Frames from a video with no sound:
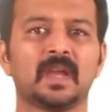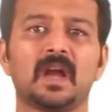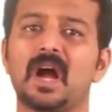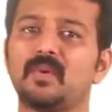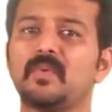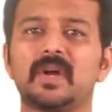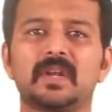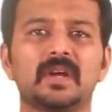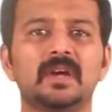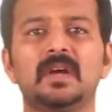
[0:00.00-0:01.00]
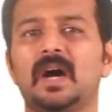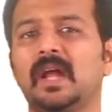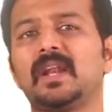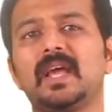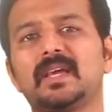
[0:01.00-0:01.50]
However,
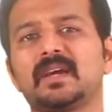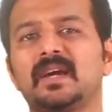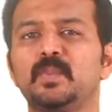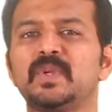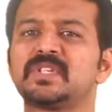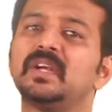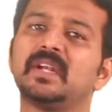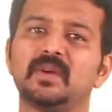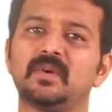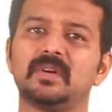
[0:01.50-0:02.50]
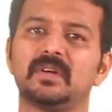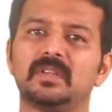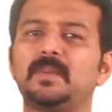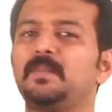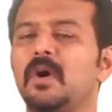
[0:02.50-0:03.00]
unlike a conventional diode
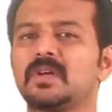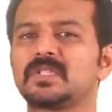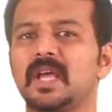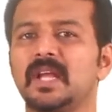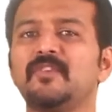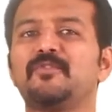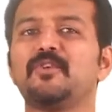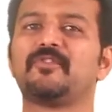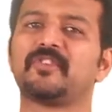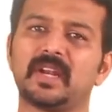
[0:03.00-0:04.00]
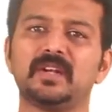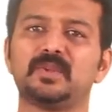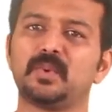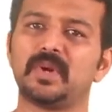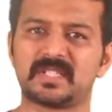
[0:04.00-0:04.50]
that blocks any flow of current
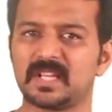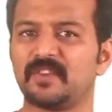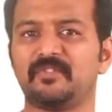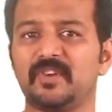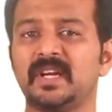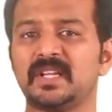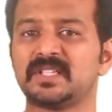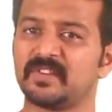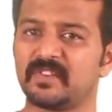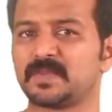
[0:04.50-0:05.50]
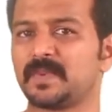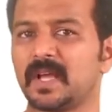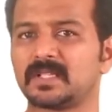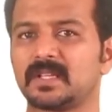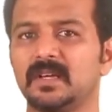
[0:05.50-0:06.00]
through itself when it is reverse
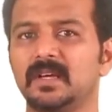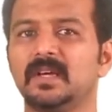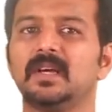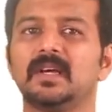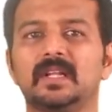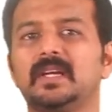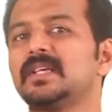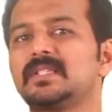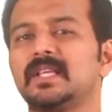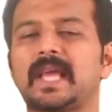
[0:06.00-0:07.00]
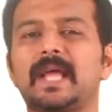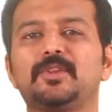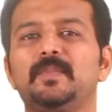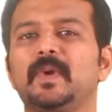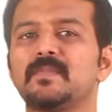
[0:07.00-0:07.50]
biased, that is, the
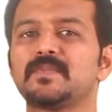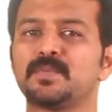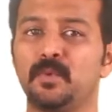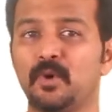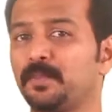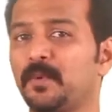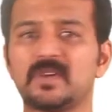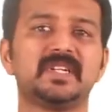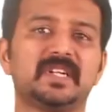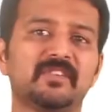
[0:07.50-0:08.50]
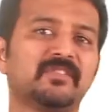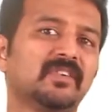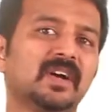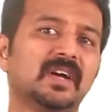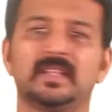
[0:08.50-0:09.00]
cathode becomes more positive
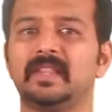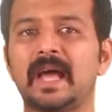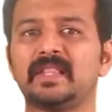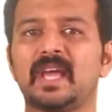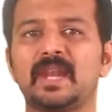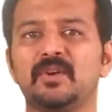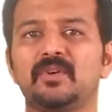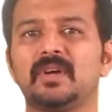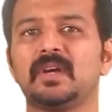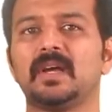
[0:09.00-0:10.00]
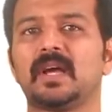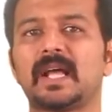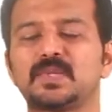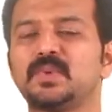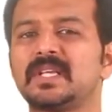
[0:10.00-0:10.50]
than the anode
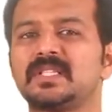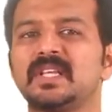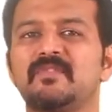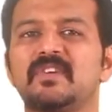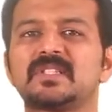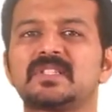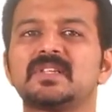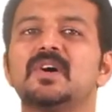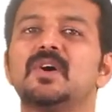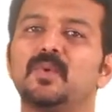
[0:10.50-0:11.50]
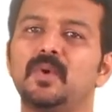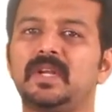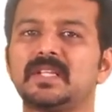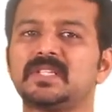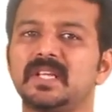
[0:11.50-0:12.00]
as soon as the reverse
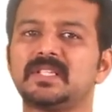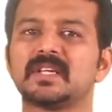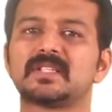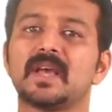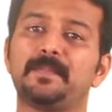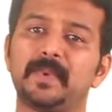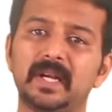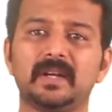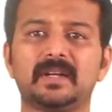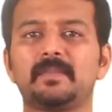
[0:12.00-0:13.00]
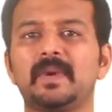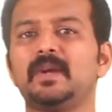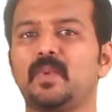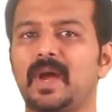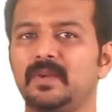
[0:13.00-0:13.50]
voltage reaches a
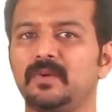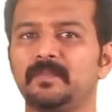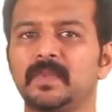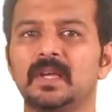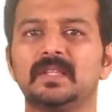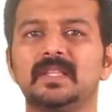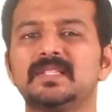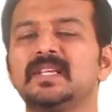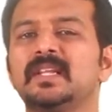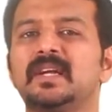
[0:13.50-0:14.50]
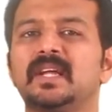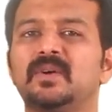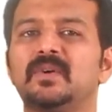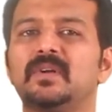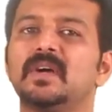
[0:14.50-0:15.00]
predetermined value, the Zener
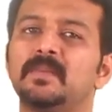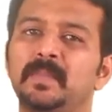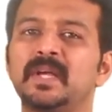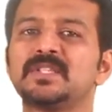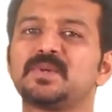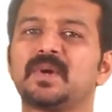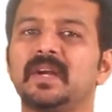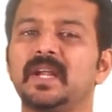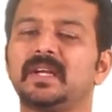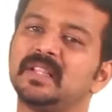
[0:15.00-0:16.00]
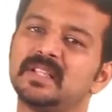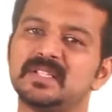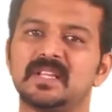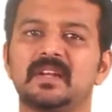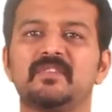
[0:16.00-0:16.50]
diode begins to conduct in
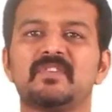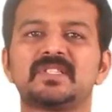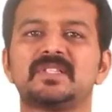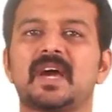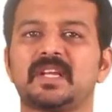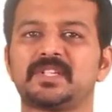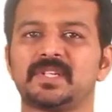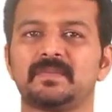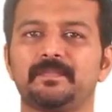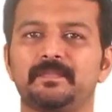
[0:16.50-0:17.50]
the reverse direction.